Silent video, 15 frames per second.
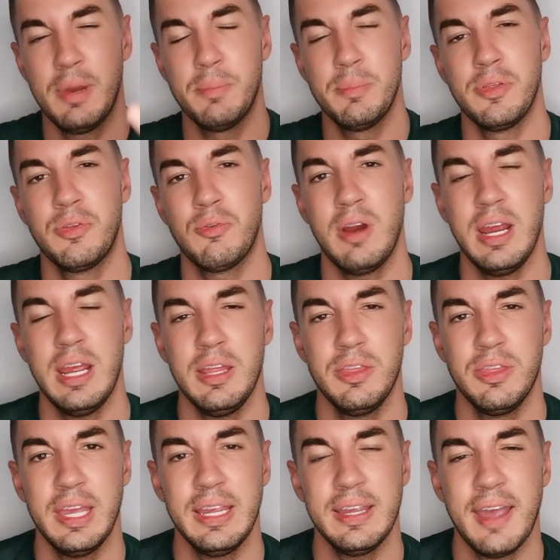number 3,
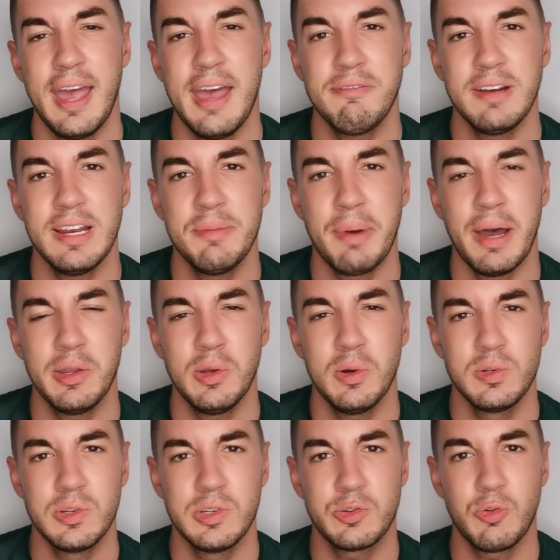think carefully about
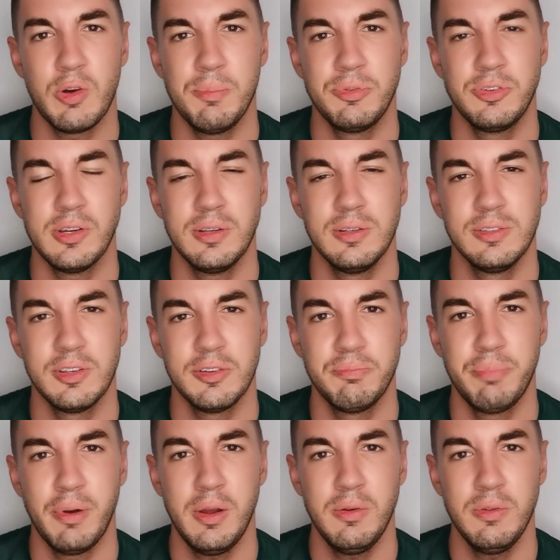your descriptions
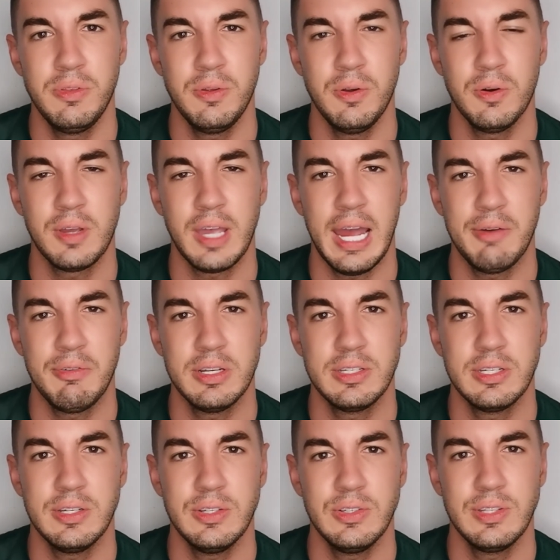of both your
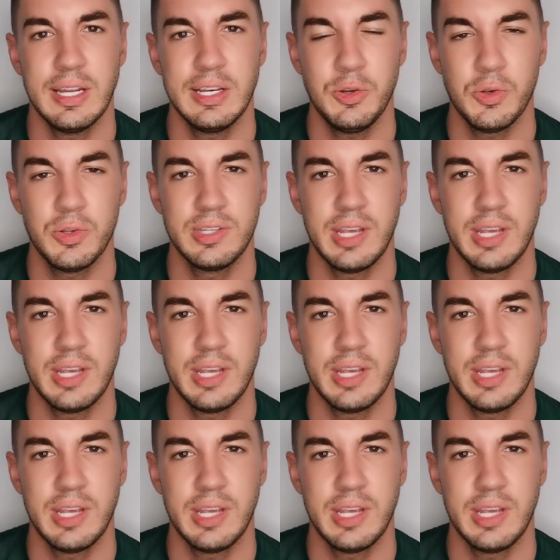characters and your